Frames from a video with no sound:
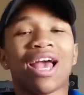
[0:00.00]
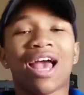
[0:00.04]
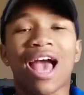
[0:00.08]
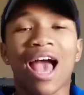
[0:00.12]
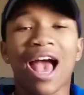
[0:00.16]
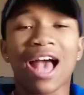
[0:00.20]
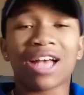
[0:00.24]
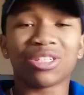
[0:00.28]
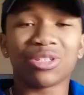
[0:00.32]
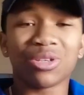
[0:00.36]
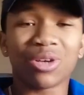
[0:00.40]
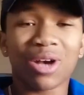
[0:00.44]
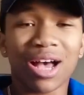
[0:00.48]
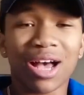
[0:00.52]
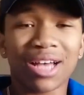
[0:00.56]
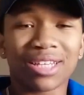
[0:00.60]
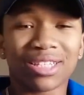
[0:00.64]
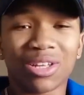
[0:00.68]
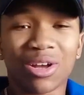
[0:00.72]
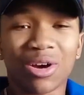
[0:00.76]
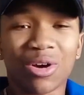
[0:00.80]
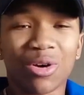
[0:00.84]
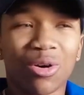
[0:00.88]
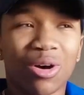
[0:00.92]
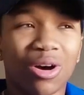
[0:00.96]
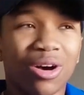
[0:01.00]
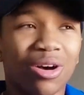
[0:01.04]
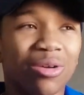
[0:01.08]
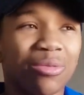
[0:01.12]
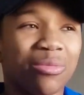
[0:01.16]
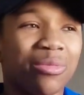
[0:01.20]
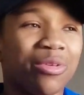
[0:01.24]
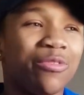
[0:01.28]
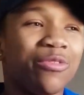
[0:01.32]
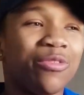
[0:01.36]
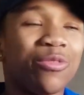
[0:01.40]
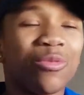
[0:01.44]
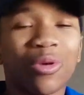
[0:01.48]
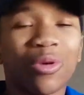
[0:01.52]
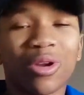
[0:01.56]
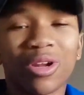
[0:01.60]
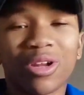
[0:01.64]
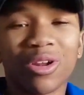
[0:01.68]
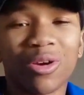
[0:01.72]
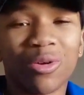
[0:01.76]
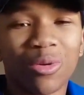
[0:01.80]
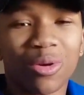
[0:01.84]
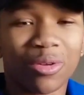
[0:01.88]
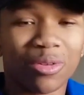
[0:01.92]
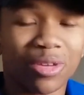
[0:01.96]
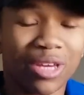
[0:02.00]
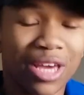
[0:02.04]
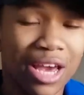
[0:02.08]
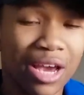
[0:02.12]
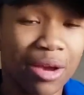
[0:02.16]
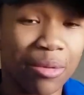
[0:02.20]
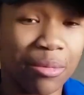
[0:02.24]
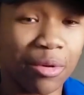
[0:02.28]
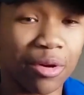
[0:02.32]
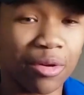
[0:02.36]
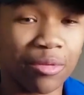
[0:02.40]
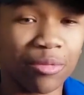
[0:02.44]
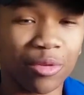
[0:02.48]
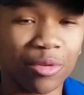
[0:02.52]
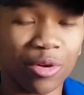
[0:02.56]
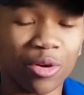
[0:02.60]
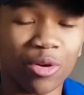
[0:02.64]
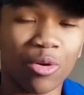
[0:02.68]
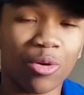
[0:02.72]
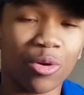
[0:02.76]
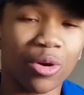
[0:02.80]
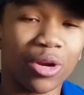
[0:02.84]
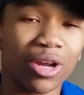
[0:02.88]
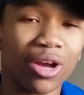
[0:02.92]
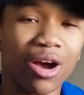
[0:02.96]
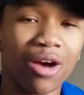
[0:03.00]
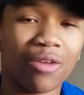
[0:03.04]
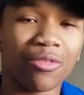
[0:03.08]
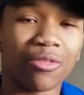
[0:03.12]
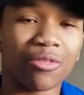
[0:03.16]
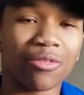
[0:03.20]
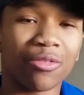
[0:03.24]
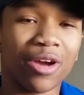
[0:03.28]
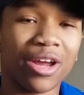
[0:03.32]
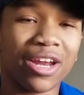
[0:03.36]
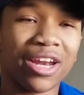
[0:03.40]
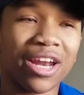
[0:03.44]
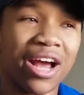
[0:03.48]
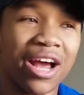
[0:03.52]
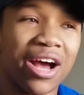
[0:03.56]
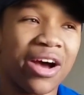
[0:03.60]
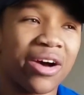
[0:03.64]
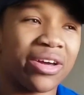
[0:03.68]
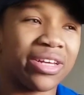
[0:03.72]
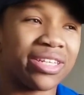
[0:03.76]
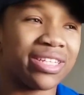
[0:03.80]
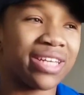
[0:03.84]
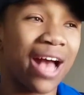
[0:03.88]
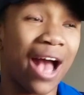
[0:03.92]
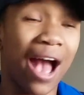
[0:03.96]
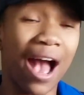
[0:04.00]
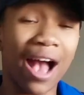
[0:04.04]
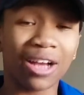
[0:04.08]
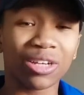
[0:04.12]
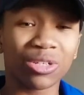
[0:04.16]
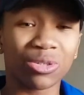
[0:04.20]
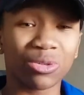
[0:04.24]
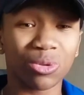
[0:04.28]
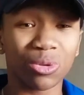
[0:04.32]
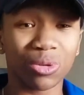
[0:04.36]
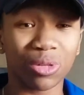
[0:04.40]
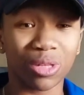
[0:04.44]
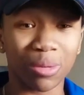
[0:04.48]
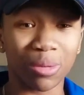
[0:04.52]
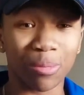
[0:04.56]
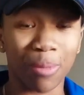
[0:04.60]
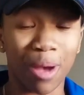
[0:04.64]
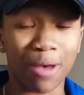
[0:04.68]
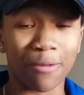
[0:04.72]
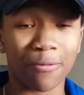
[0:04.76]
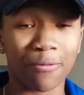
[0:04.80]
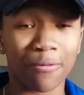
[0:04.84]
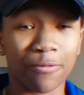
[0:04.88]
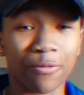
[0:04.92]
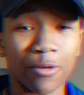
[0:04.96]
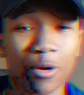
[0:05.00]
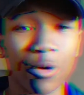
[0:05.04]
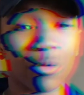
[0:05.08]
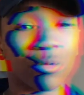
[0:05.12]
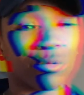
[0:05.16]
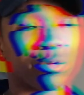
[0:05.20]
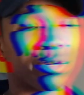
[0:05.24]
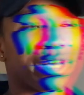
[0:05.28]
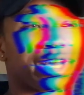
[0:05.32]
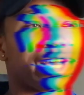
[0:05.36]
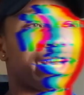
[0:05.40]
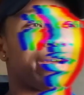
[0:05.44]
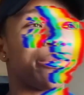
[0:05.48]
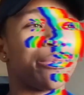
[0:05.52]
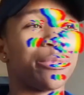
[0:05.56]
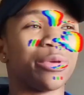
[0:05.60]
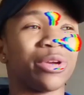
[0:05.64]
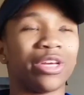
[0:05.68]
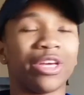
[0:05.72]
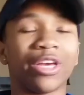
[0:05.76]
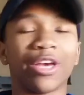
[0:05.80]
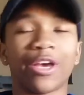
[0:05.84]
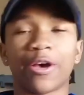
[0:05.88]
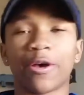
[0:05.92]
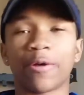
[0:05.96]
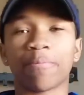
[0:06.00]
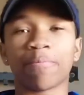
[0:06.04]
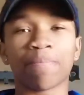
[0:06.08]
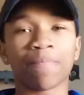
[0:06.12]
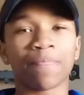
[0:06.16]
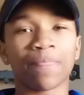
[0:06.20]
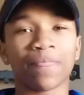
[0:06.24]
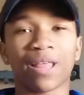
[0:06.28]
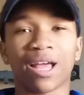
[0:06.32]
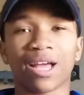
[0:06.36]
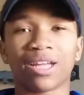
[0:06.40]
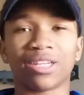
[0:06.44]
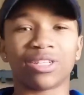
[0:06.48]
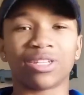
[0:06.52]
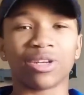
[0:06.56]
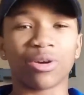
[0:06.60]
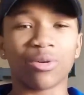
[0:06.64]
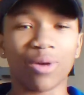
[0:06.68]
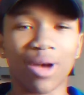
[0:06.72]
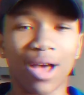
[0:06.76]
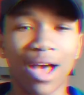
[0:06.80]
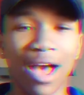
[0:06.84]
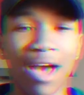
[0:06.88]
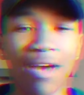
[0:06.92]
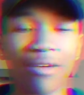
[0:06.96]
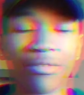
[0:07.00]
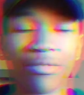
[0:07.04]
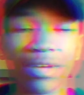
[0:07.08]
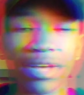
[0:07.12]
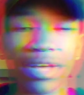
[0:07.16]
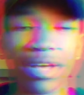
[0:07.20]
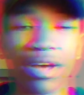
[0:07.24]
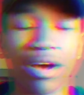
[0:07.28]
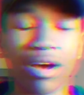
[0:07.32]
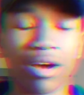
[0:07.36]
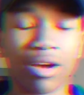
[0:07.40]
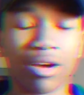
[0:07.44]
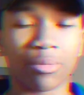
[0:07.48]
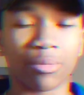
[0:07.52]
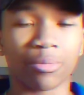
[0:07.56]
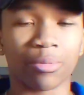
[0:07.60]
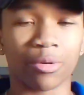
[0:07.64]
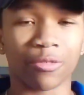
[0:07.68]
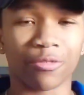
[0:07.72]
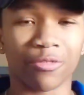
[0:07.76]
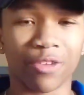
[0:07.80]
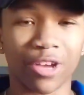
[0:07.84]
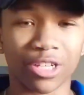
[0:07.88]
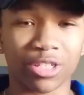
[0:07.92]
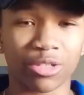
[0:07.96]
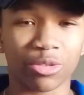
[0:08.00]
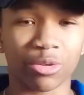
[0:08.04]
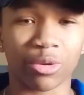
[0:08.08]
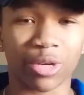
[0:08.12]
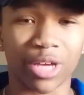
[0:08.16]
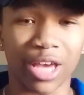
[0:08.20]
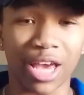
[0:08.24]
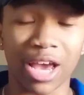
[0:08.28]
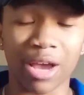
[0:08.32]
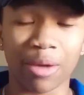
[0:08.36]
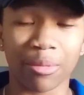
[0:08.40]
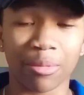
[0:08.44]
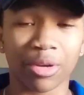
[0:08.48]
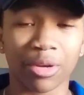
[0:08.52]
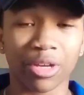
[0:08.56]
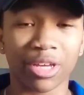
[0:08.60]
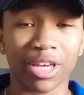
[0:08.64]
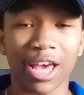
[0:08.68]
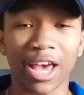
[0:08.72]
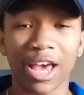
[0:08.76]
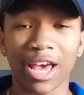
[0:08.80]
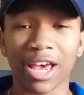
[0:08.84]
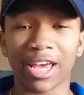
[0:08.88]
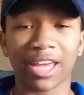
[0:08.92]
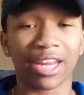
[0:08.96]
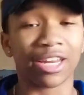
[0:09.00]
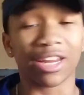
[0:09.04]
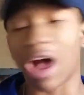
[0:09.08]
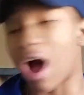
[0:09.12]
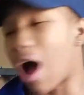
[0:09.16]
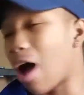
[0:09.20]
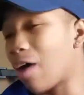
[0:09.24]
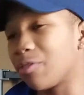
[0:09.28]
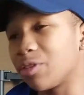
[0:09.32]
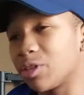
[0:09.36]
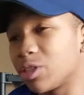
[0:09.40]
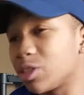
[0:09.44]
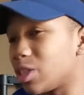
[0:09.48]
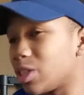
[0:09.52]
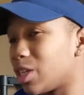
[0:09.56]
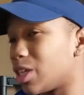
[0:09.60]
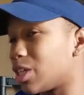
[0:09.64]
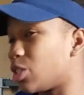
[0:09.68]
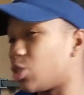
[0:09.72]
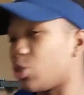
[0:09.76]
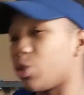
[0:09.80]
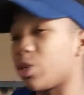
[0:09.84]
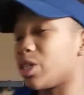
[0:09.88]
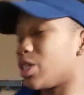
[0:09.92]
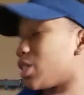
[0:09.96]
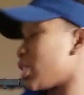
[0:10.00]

as you guys know, um, if you wanna know what camera I'm recording off of right now, it's actually my phone camera, yeah. I don't have a professional camera yet, and obviously as you can